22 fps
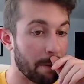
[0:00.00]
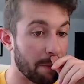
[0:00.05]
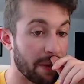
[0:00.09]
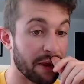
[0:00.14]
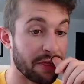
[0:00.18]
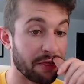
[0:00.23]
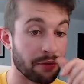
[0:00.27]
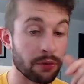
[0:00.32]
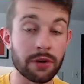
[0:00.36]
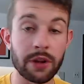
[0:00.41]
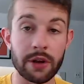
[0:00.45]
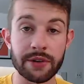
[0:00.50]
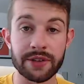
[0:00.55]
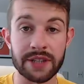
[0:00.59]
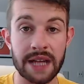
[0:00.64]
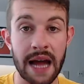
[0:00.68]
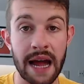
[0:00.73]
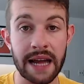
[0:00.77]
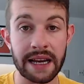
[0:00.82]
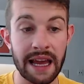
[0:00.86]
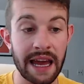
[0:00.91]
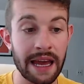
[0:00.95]
But through those
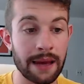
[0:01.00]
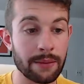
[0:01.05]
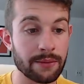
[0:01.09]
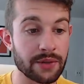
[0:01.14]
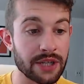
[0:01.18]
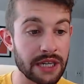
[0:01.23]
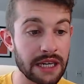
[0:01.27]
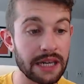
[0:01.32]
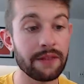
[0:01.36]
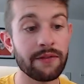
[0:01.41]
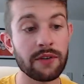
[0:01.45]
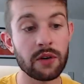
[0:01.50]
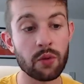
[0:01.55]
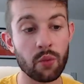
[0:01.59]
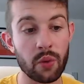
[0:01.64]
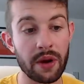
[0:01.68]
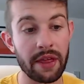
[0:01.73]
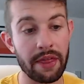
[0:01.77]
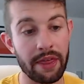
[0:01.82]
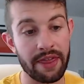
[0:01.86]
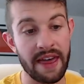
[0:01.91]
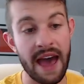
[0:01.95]
9 games, even
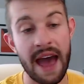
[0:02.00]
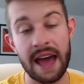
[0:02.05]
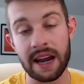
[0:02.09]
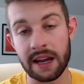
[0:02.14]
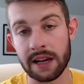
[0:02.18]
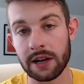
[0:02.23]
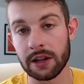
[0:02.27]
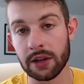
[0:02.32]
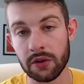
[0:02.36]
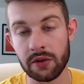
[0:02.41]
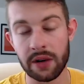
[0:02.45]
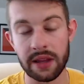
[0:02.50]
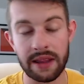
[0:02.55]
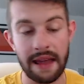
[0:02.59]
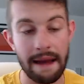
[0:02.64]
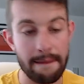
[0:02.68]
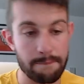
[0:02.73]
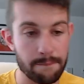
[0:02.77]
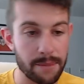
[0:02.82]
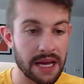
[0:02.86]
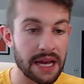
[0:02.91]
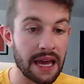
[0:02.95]
with that included,
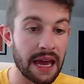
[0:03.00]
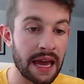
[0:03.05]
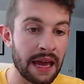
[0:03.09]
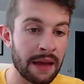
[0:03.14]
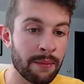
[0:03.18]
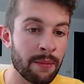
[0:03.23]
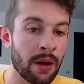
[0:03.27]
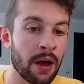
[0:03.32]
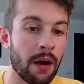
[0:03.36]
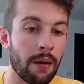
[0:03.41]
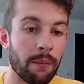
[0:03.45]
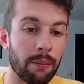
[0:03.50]
that big game,